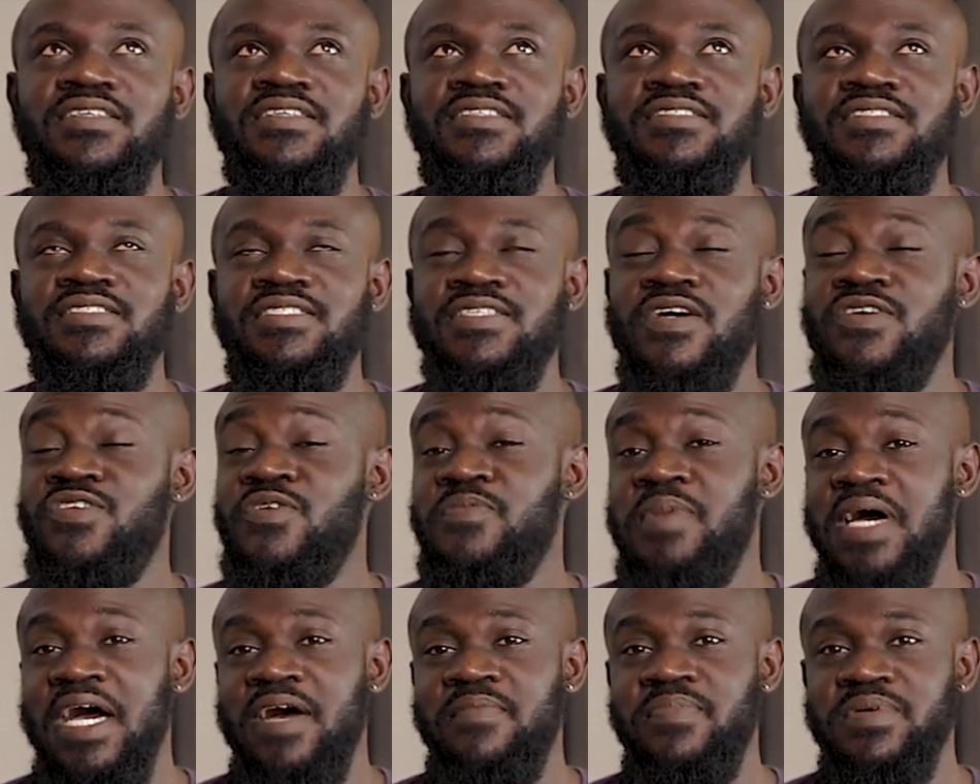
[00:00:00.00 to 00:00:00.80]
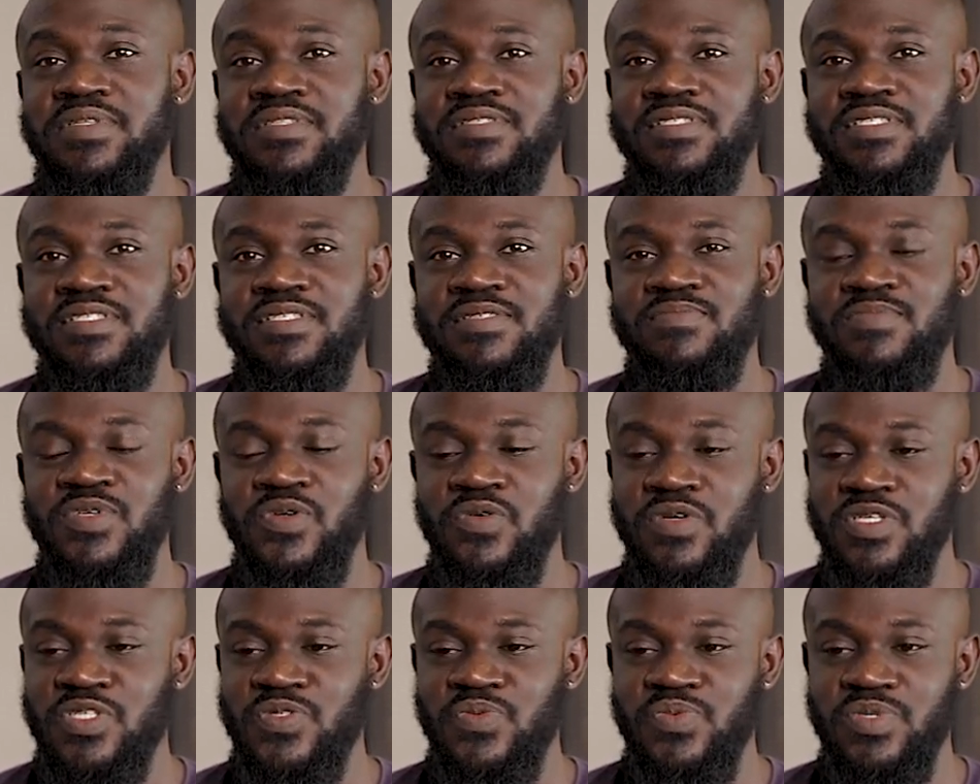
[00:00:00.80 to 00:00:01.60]
seldom happens
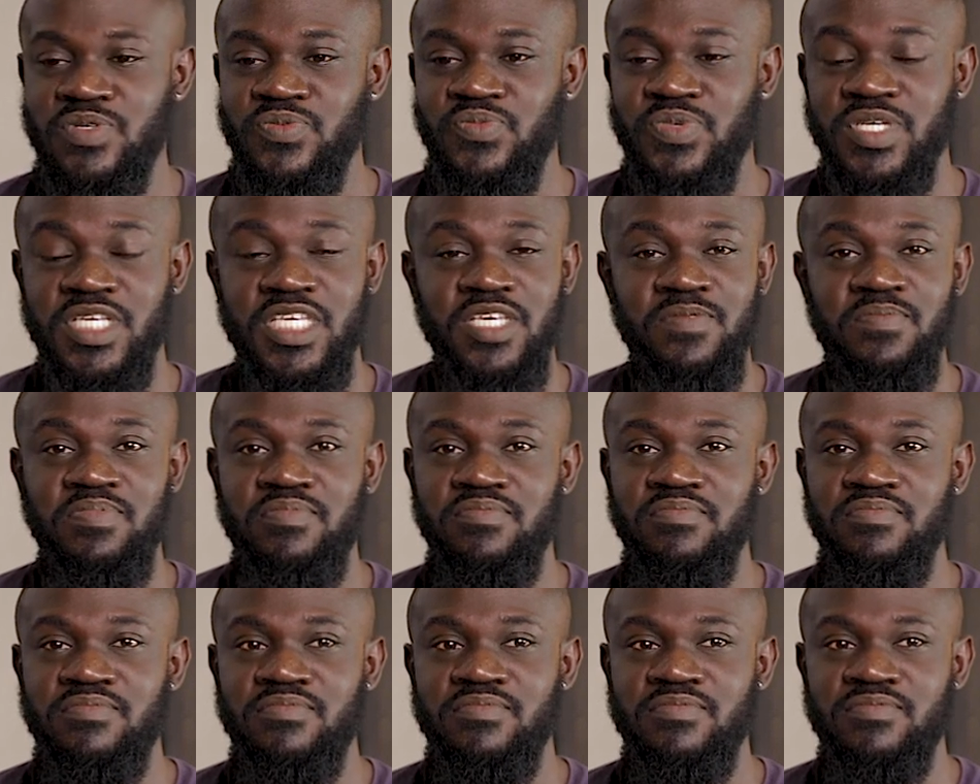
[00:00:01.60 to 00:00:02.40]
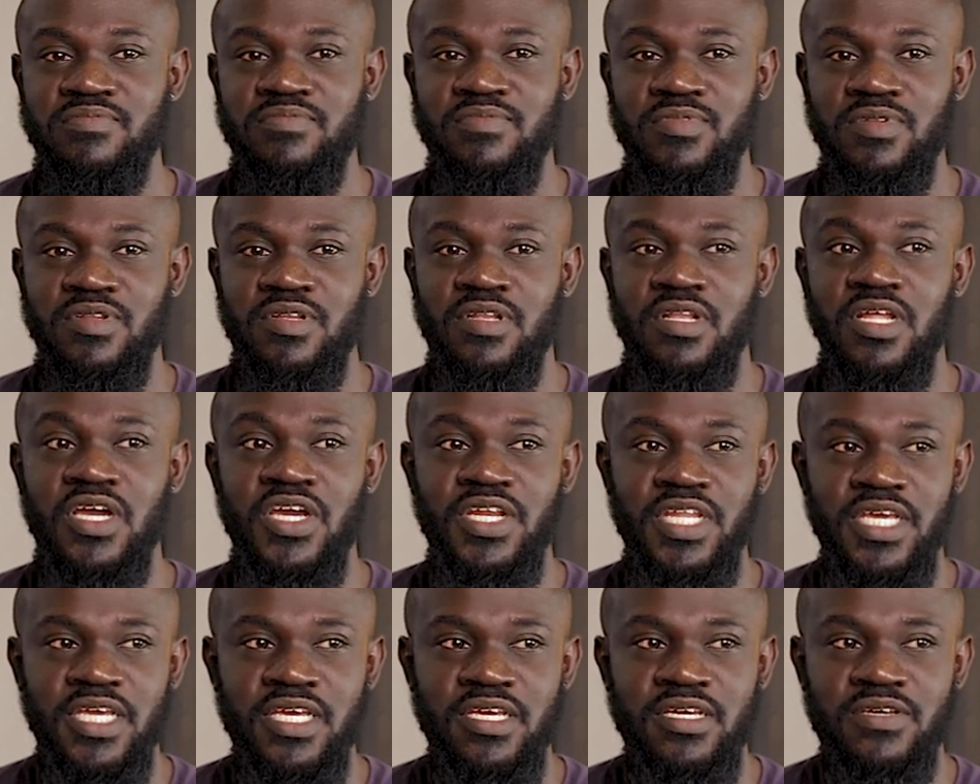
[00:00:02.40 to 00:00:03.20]
because we keep
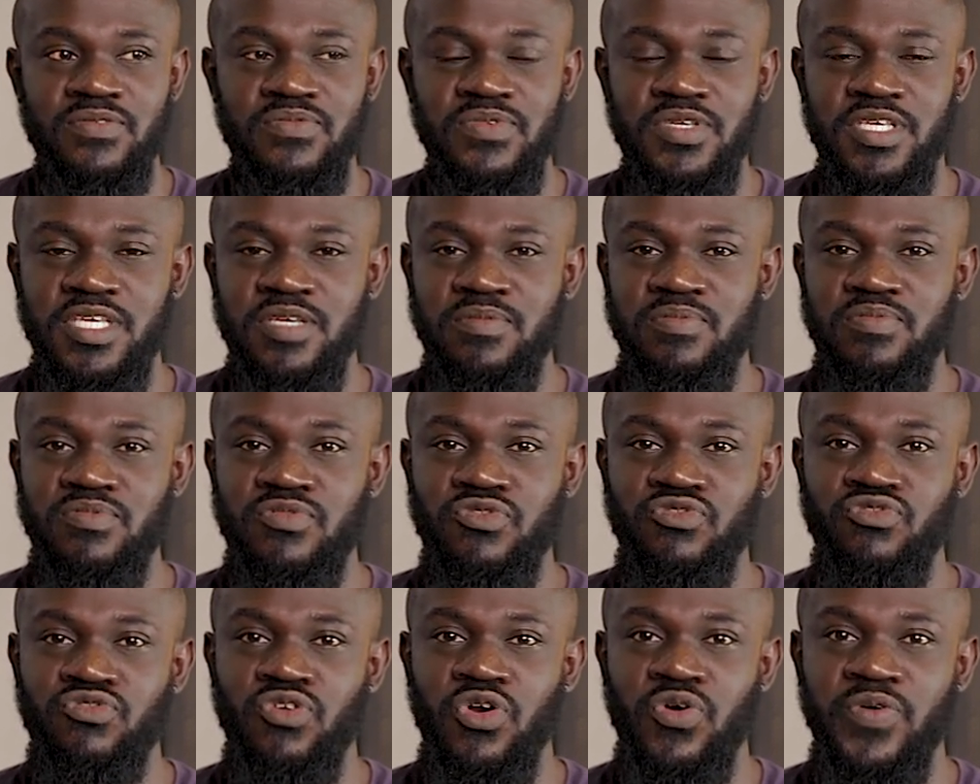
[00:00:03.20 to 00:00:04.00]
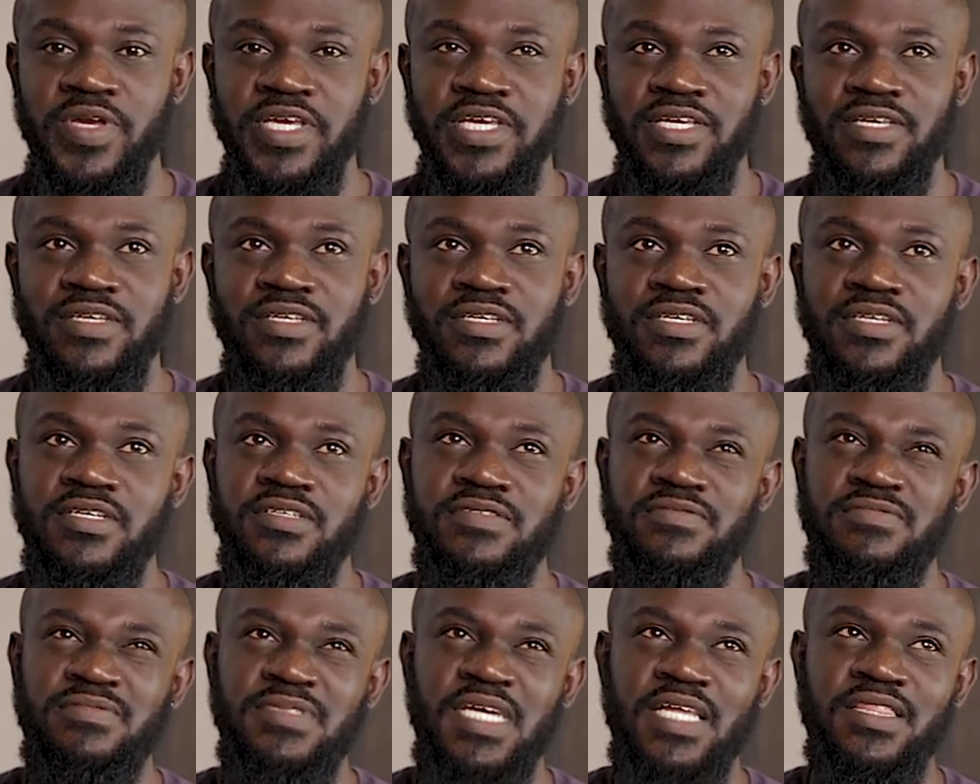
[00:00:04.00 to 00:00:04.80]
learning, we keep growing.
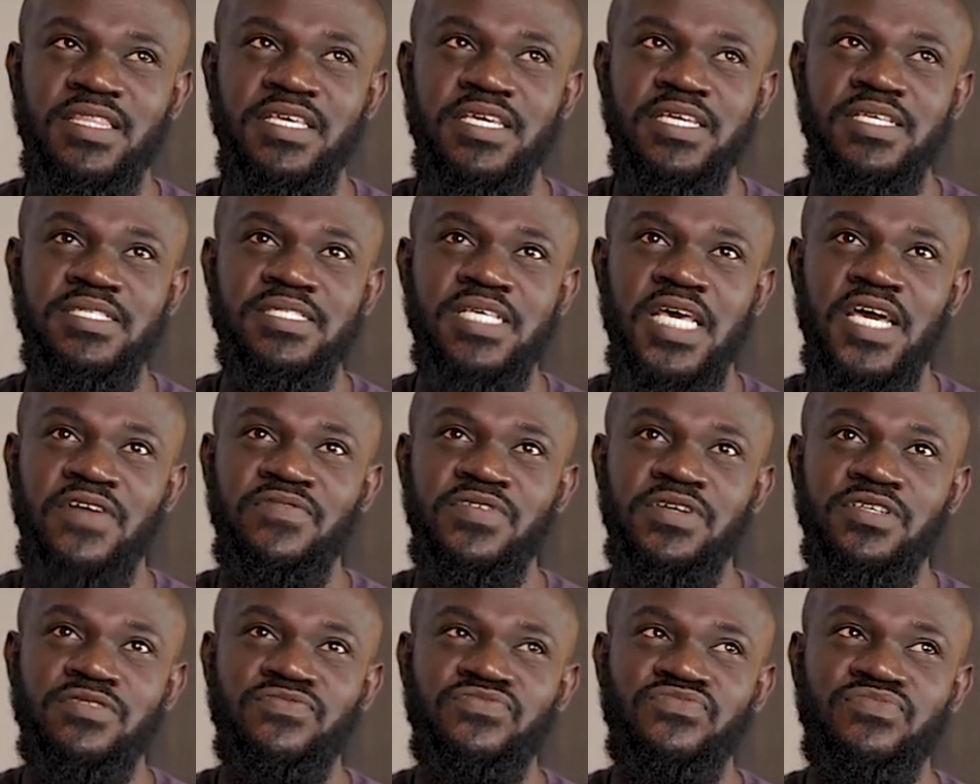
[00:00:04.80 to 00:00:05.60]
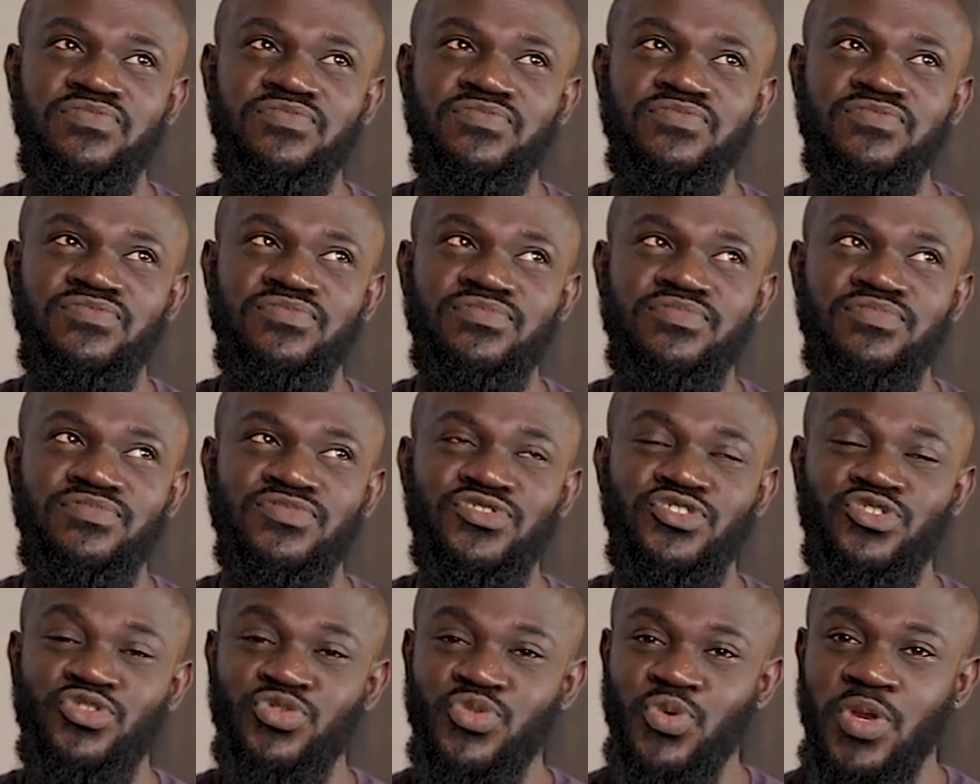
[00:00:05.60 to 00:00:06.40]
Nothing is ever
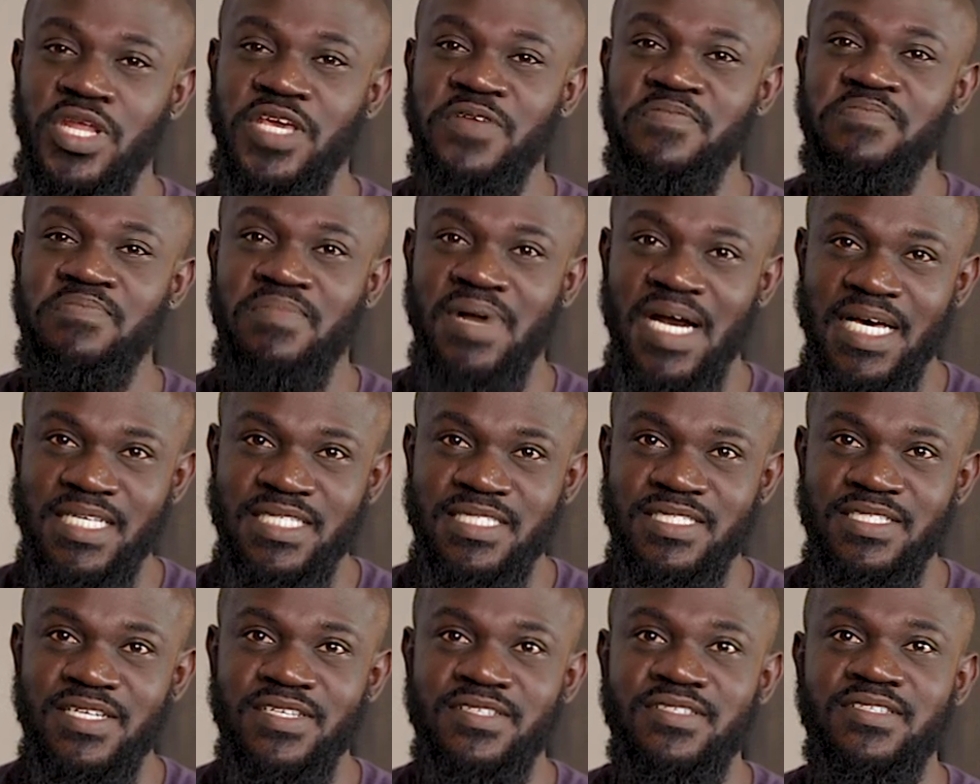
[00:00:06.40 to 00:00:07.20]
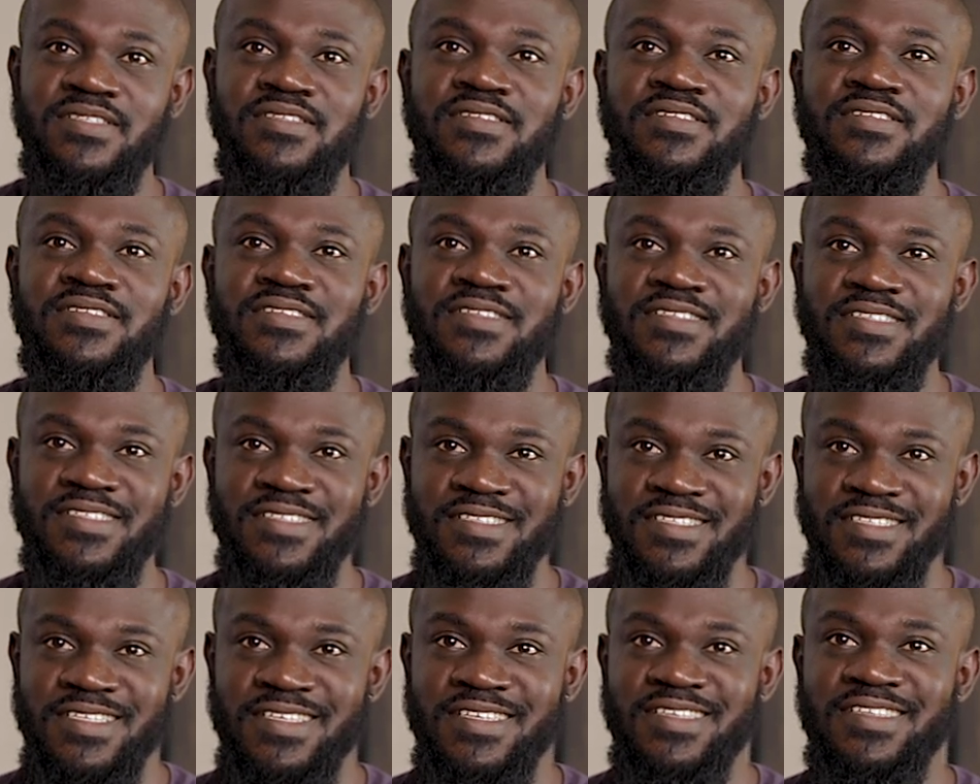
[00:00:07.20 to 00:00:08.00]
truly mastered.
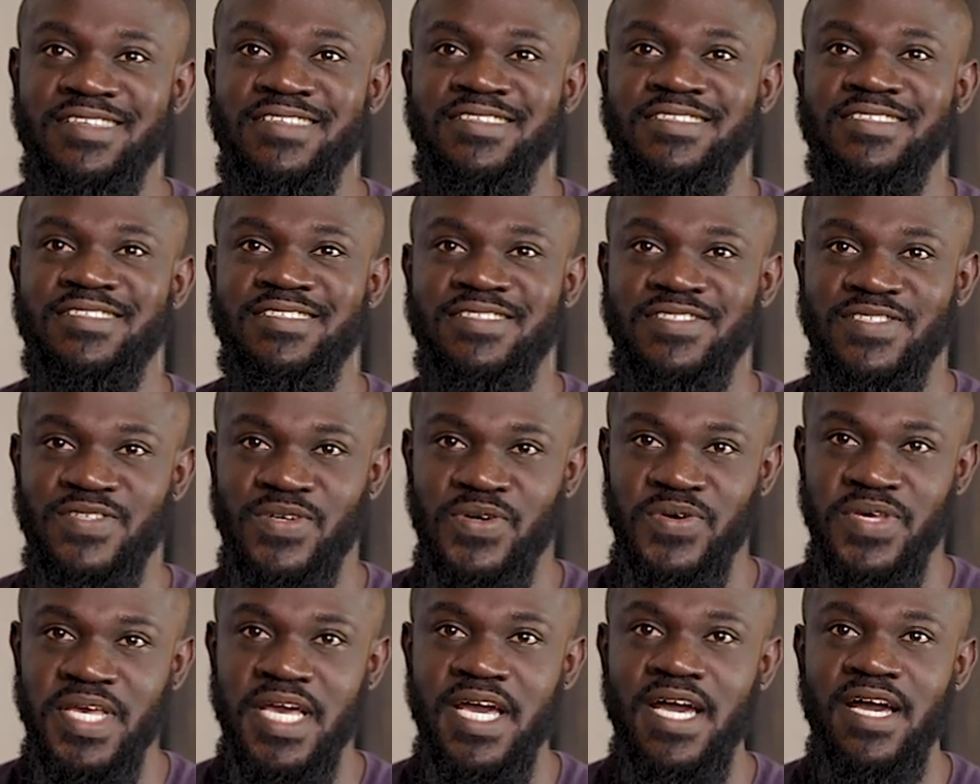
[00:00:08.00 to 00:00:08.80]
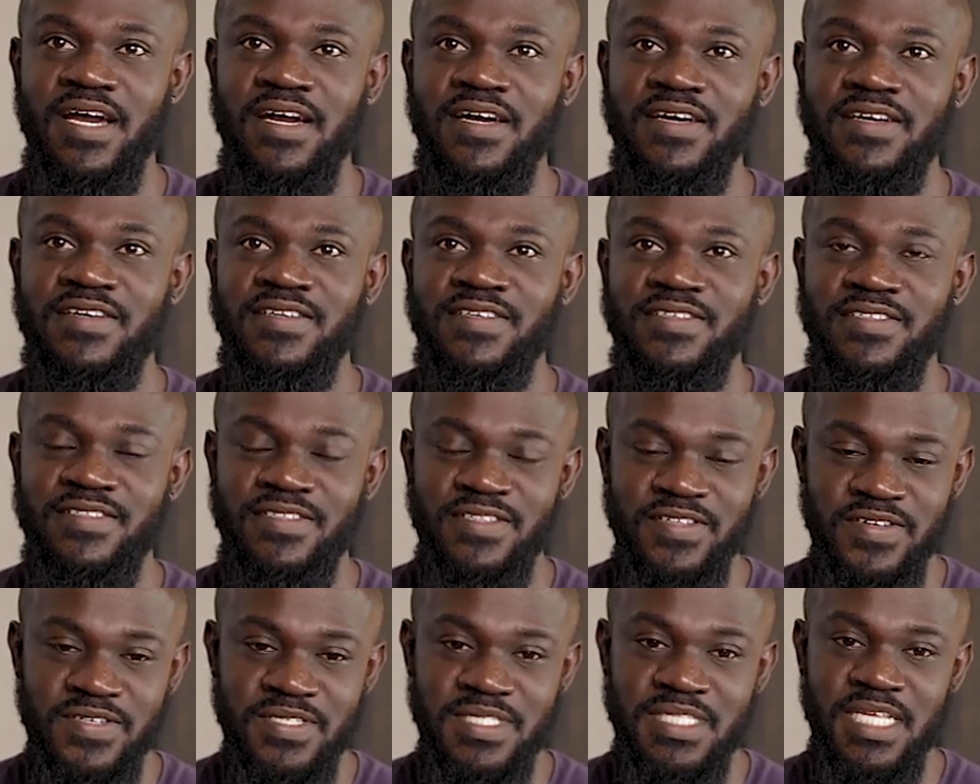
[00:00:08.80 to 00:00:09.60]
So yeah,
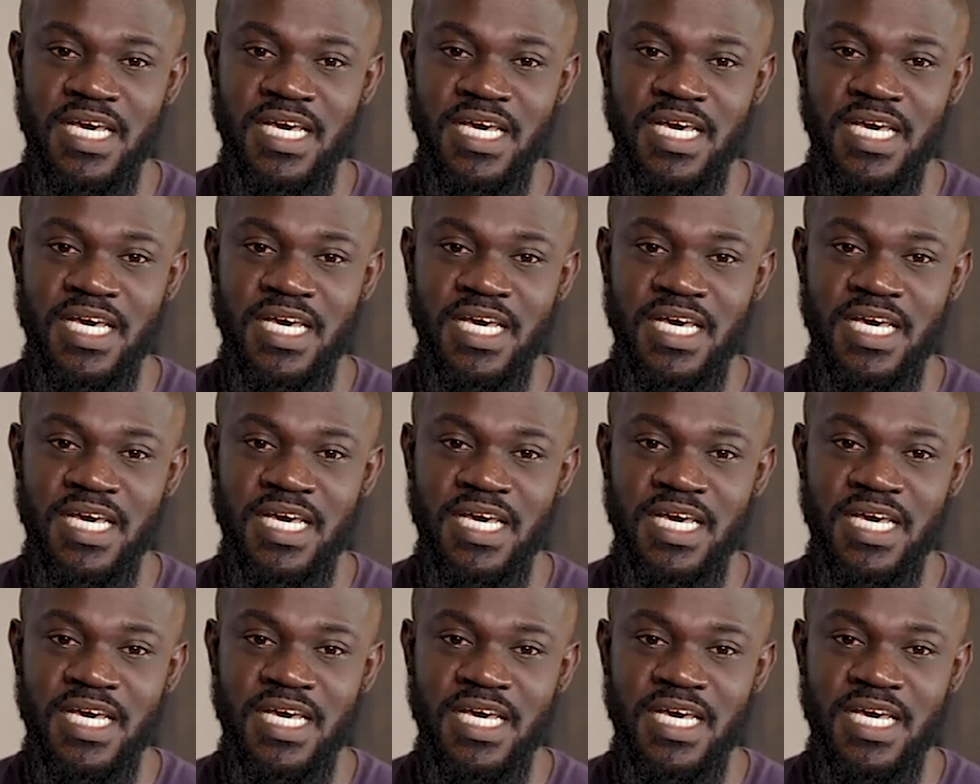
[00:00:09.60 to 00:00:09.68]
there is